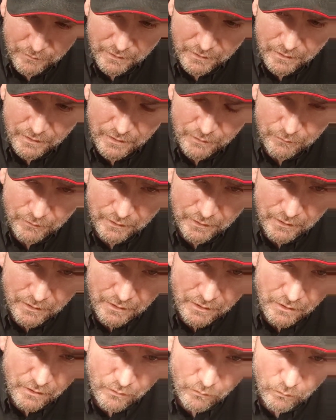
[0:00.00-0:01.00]
a minute anyway.
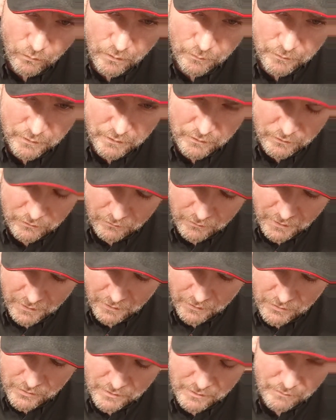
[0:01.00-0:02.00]
What I'm going to do
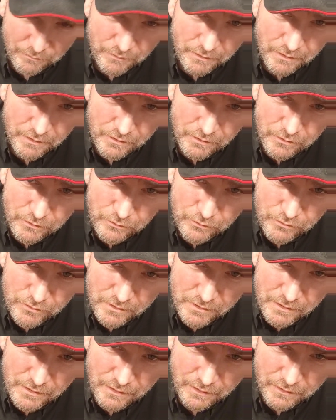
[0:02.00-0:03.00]
next, I'm going to use
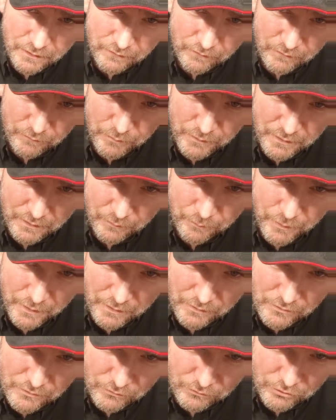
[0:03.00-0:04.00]
the bigger
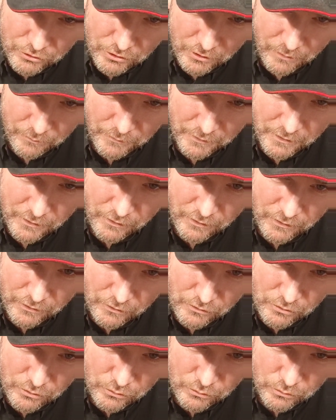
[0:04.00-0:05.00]
pencil sharpener kind
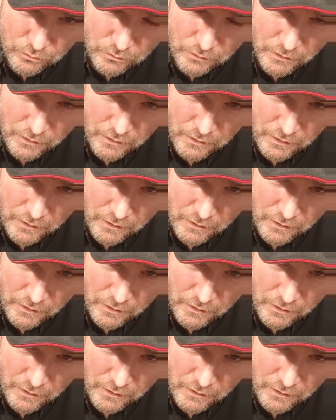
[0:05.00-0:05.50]
of tool,